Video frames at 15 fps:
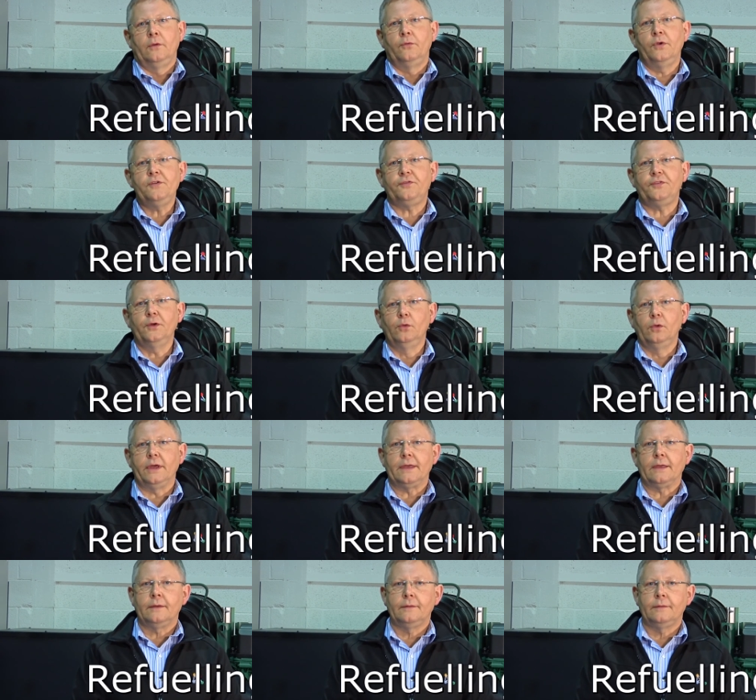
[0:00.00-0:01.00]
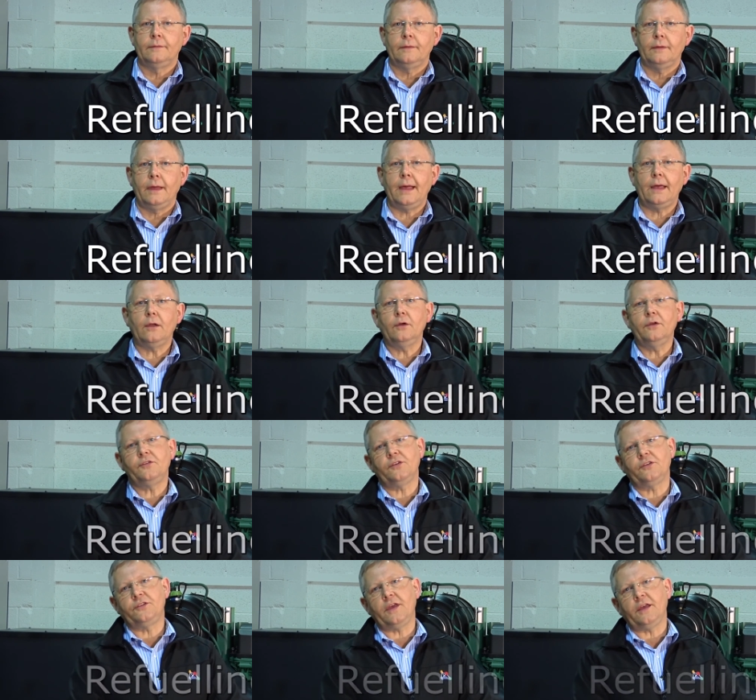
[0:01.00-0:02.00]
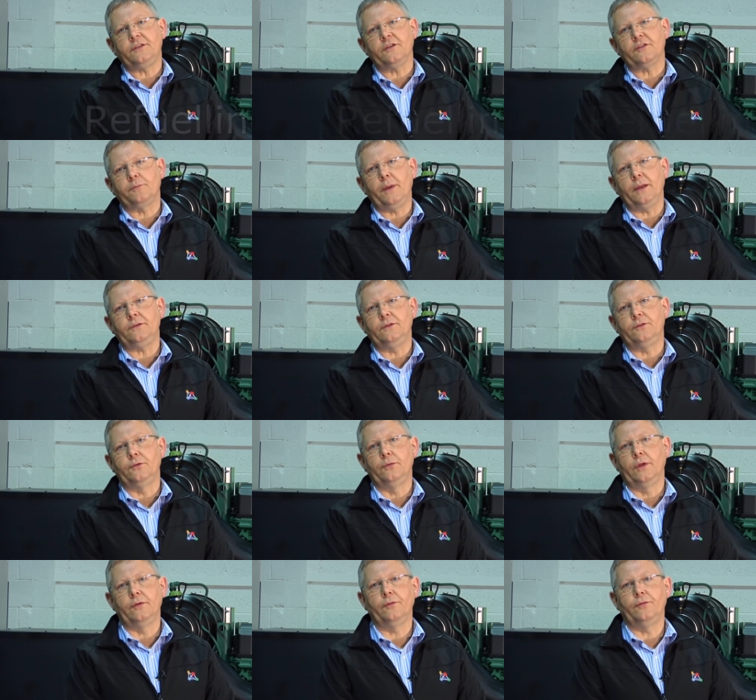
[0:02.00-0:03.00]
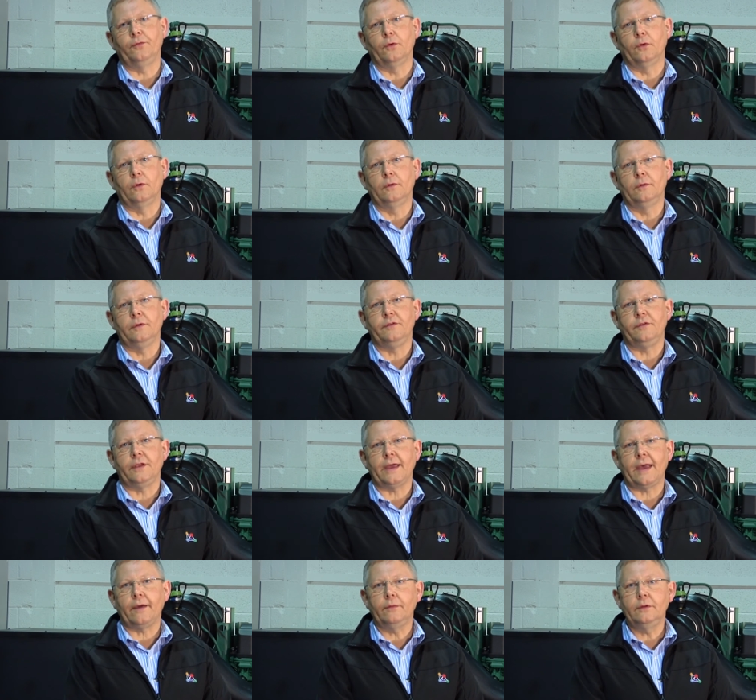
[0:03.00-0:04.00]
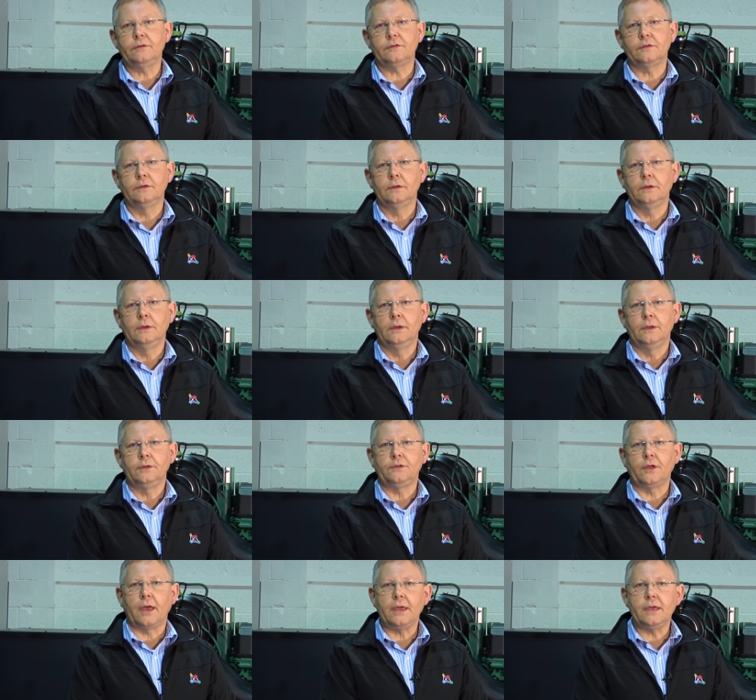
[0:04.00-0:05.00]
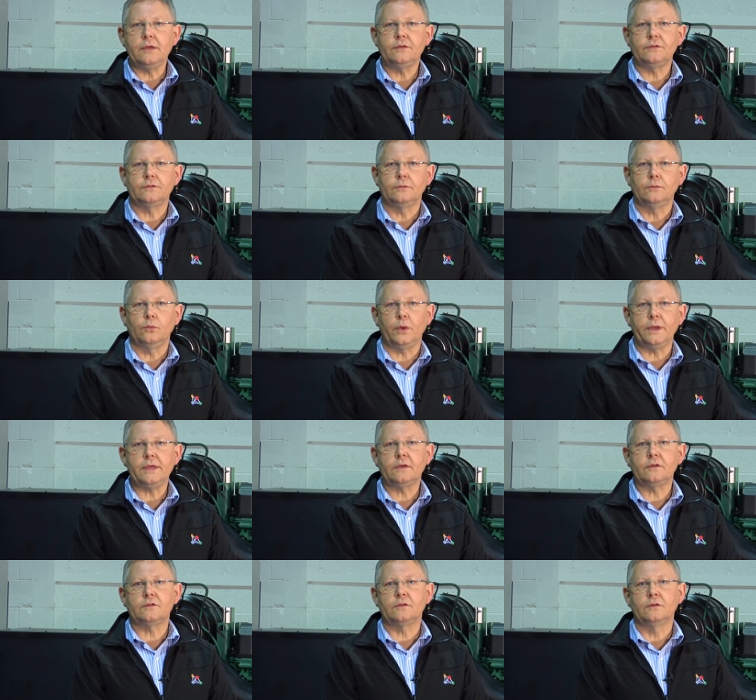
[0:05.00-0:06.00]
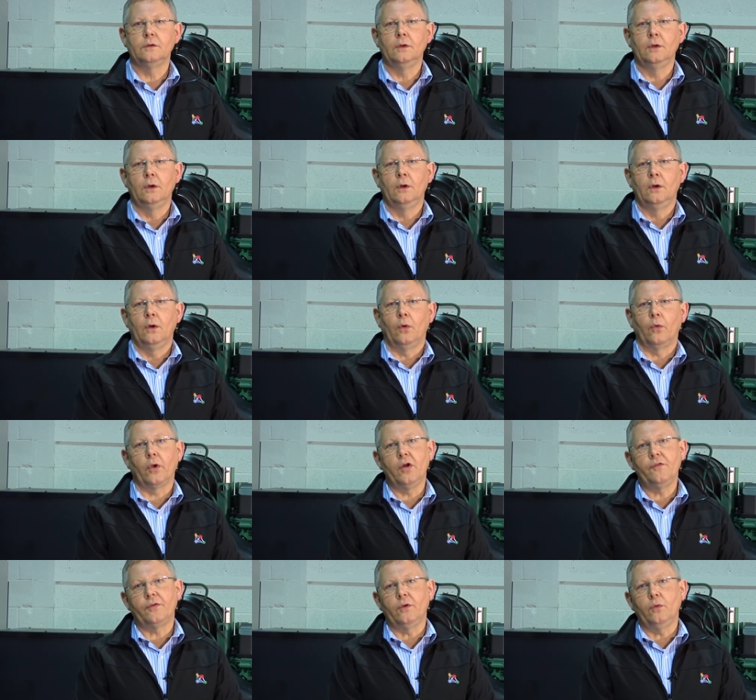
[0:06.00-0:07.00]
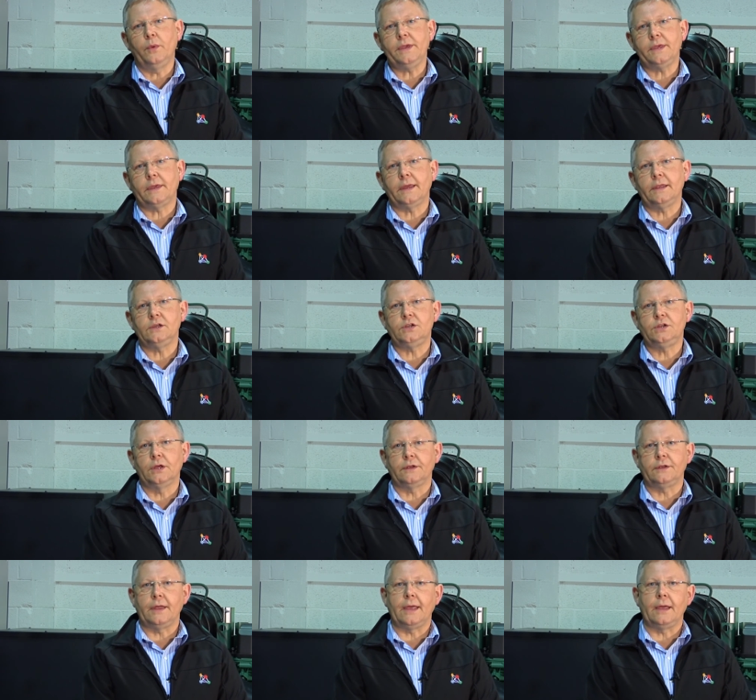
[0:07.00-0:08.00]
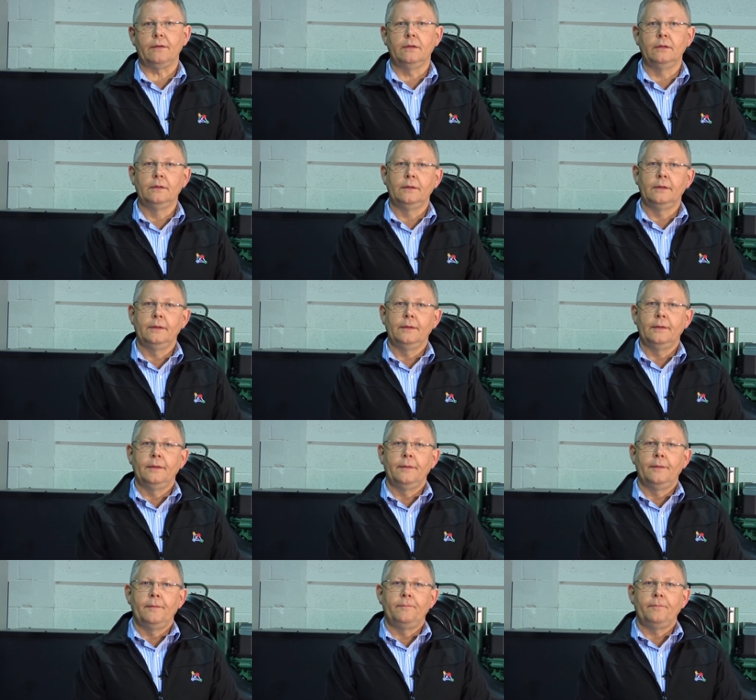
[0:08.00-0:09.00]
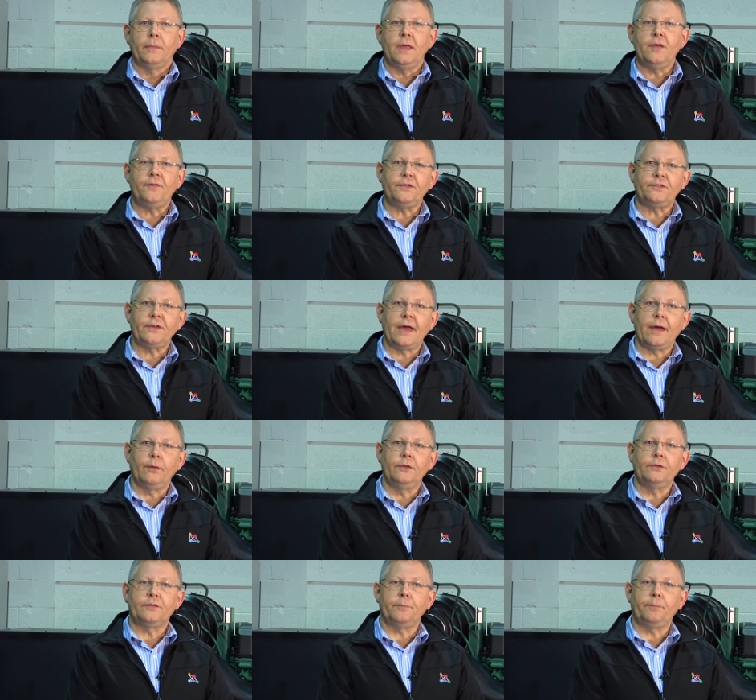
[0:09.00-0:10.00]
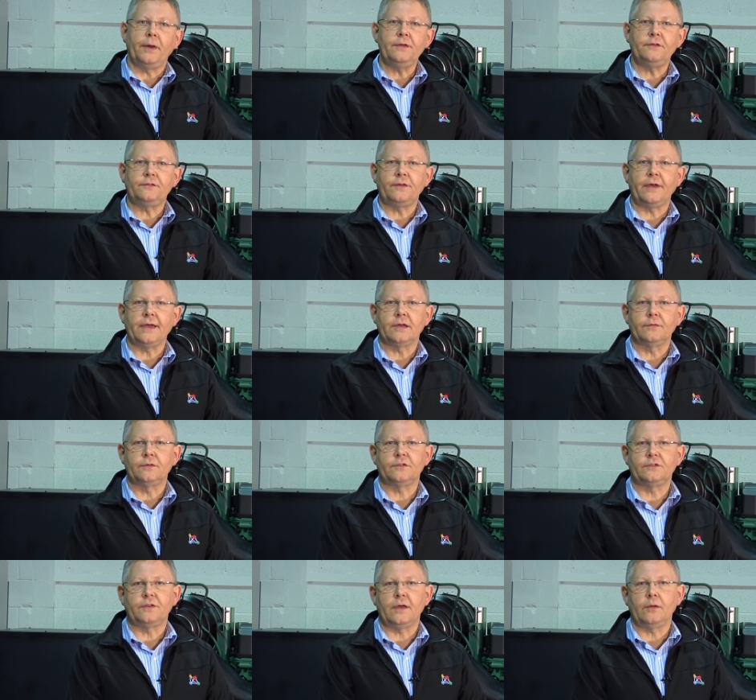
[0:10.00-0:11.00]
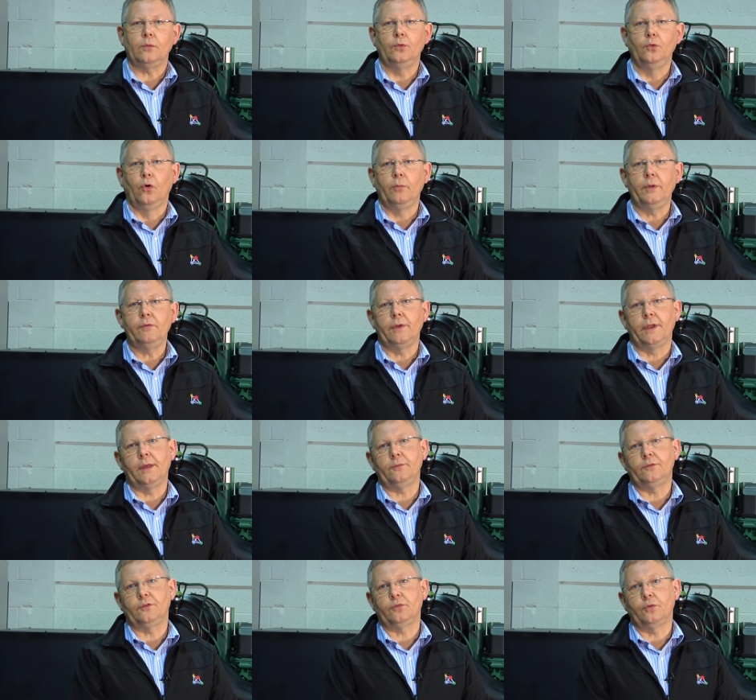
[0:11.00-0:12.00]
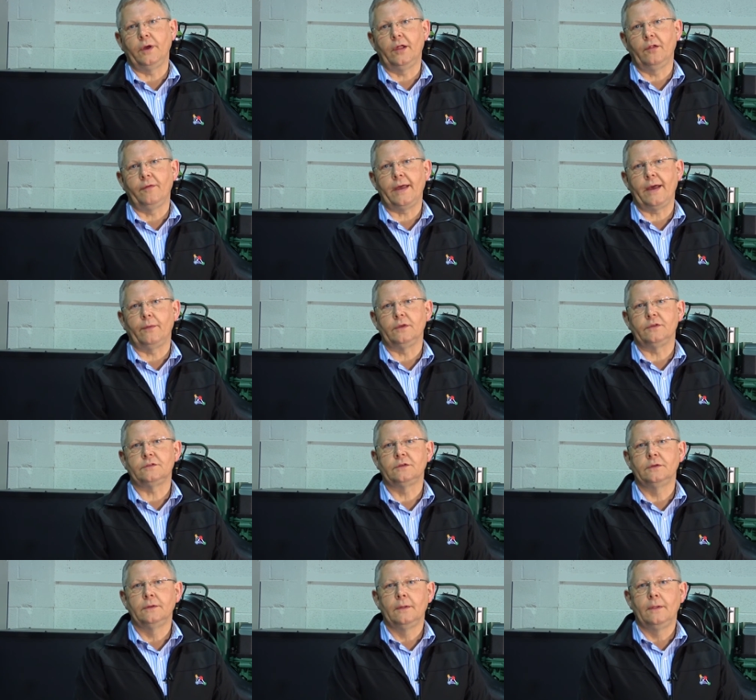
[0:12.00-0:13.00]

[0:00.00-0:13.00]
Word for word: Refueling. How long is the set expected to run for? Is it hours, days, weeks, or over a weekend shutdown? If it's hours, the base tank of a set will normally run up to 12 hours.